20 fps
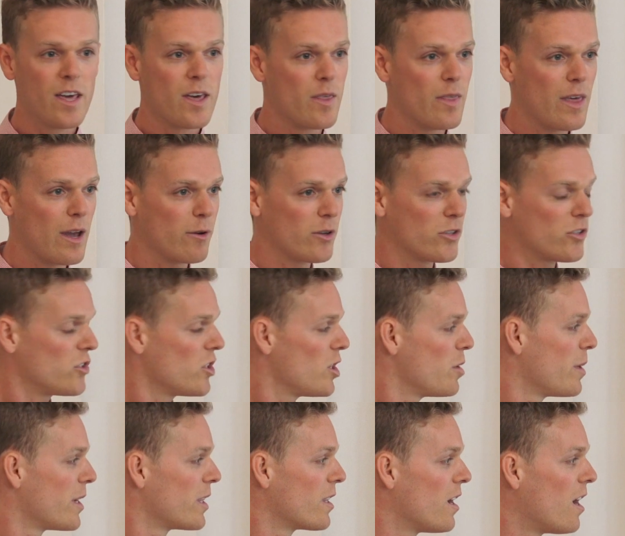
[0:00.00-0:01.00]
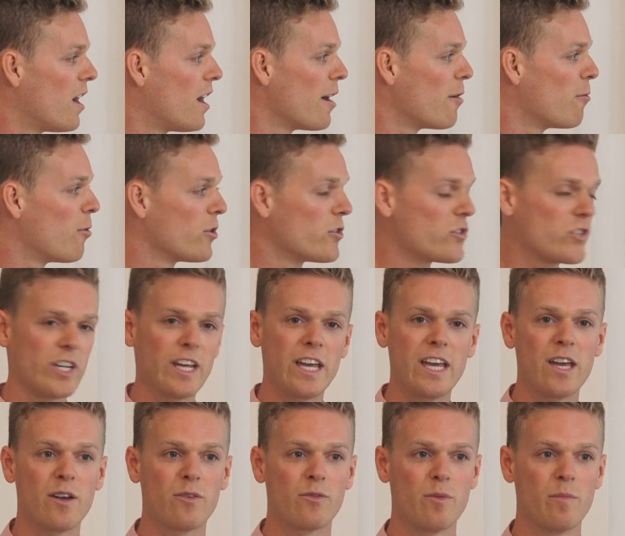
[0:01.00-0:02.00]
They're assuming that I want to
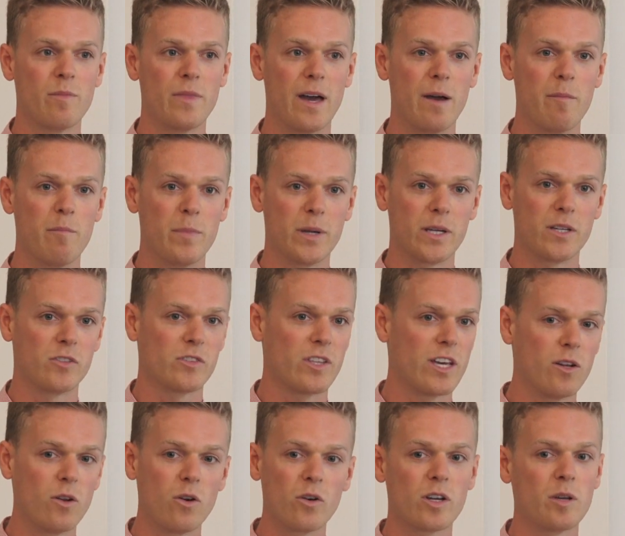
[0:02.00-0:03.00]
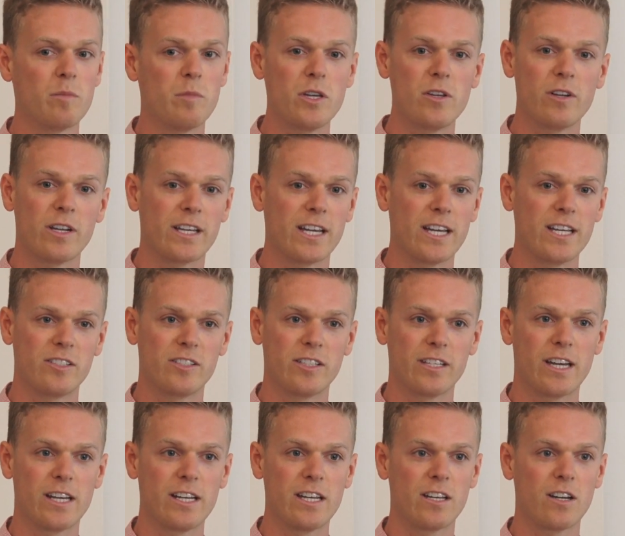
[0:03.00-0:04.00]
hear from them because they're not
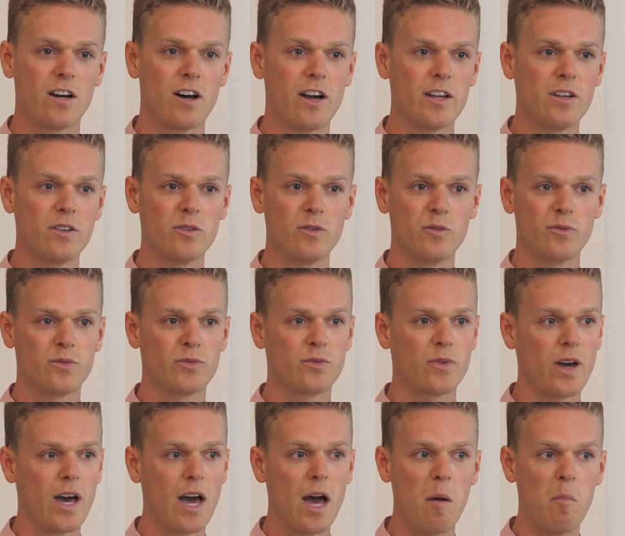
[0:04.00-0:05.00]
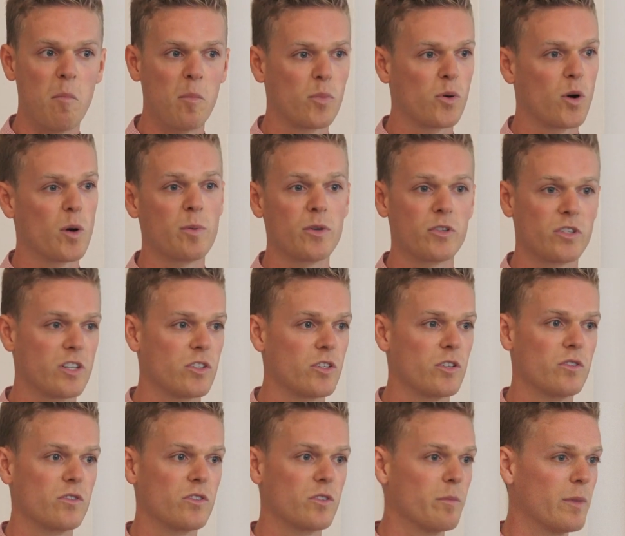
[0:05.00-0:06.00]
communicating any kind of
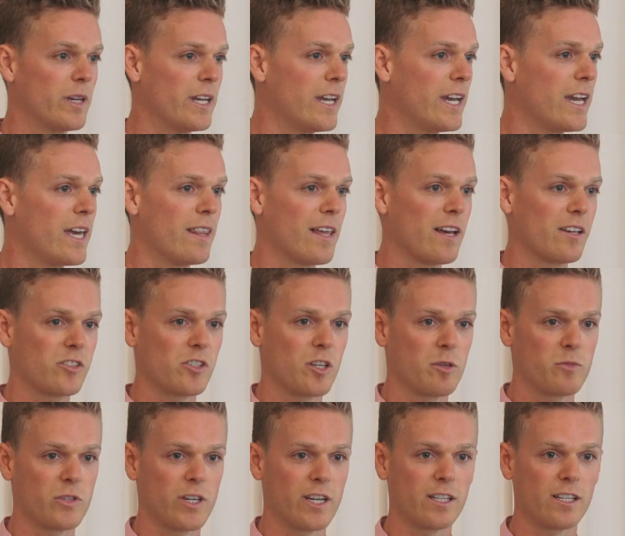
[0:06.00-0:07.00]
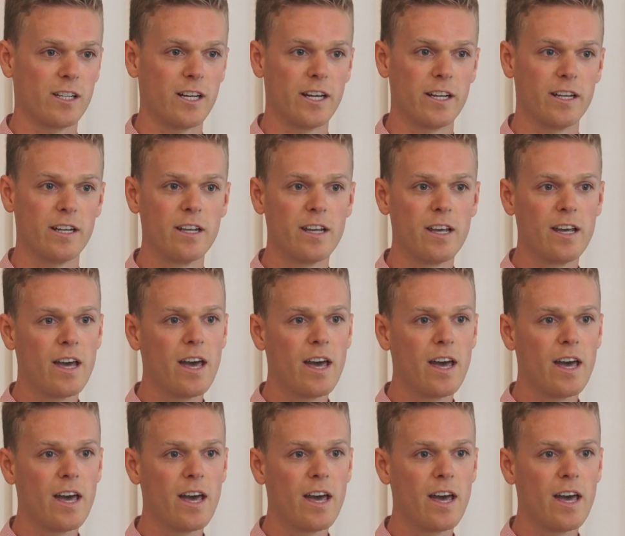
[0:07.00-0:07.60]
proposition to me in that subject line.